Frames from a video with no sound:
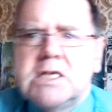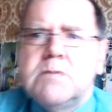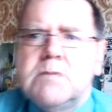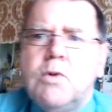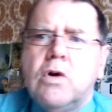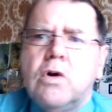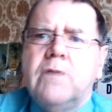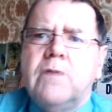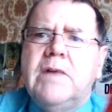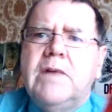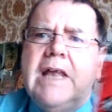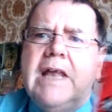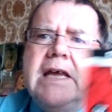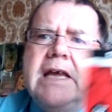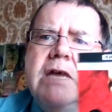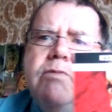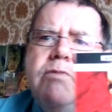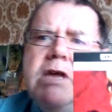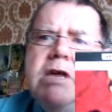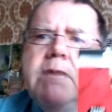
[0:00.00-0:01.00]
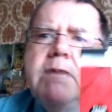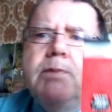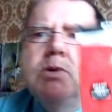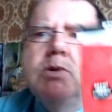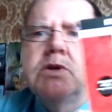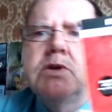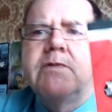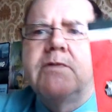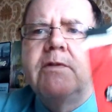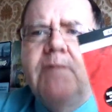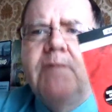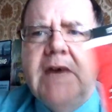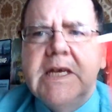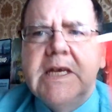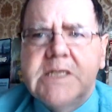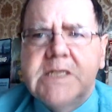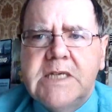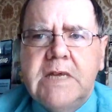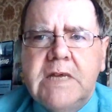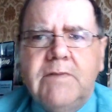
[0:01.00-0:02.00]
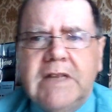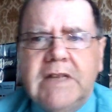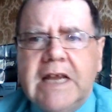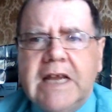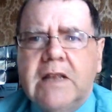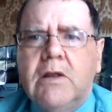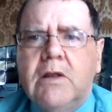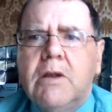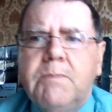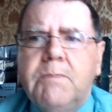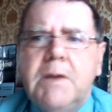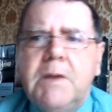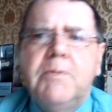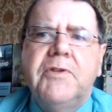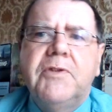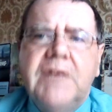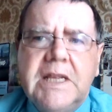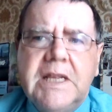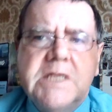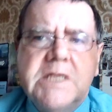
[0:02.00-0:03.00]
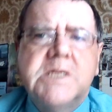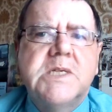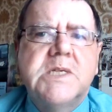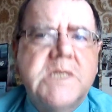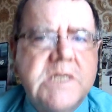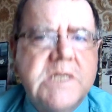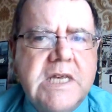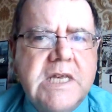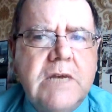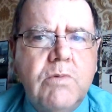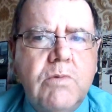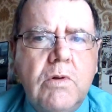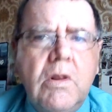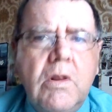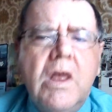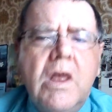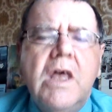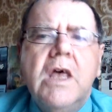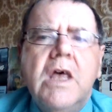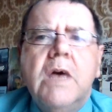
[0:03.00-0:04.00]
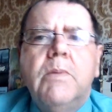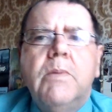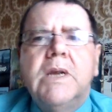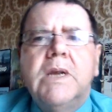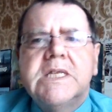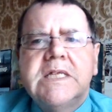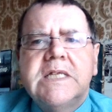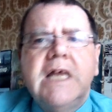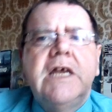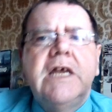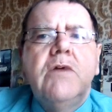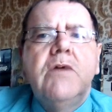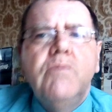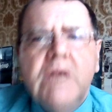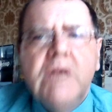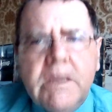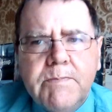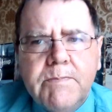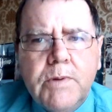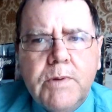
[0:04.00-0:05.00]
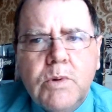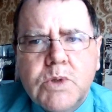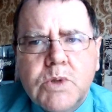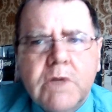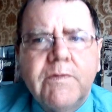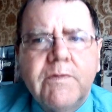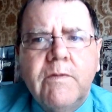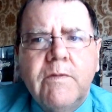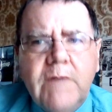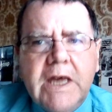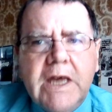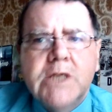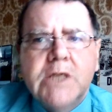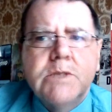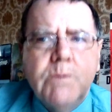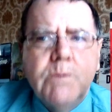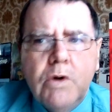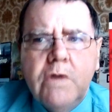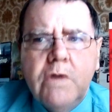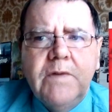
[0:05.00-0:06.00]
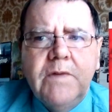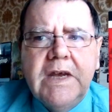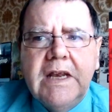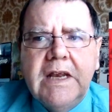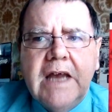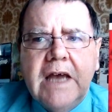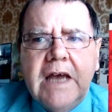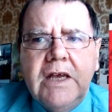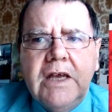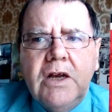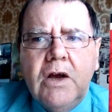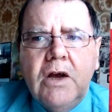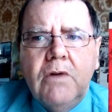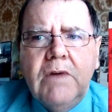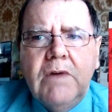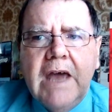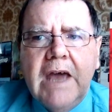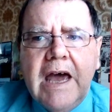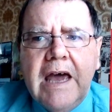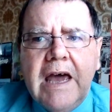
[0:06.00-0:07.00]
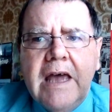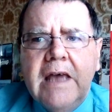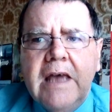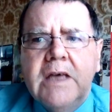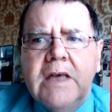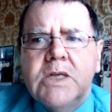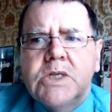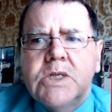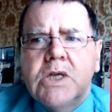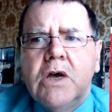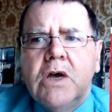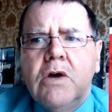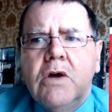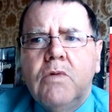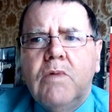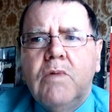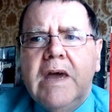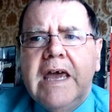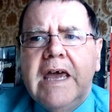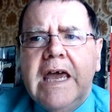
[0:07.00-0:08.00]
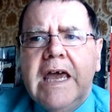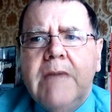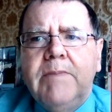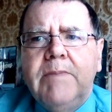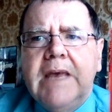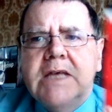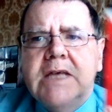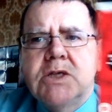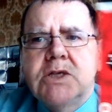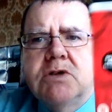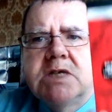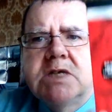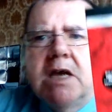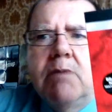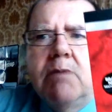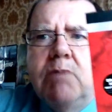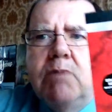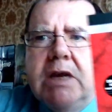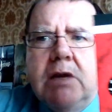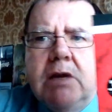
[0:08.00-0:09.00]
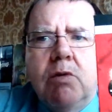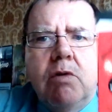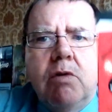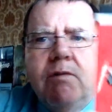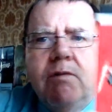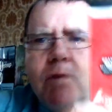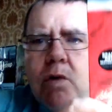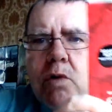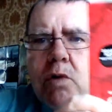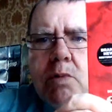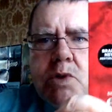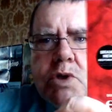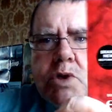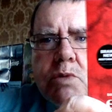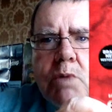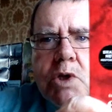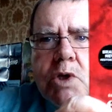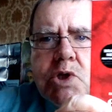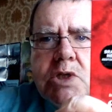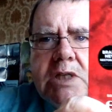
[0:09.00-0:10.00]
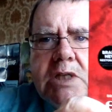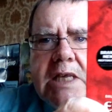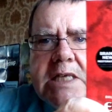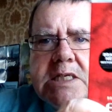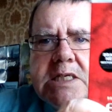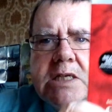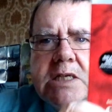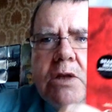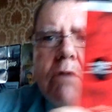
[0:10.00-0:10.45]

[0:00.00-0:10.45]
is more of a reboot of the first Evil Dead. A lot of people think this is a sequel, but it's like a reboot of the first movie and that, yeah. So yeah, so I'm really looking forward to watching this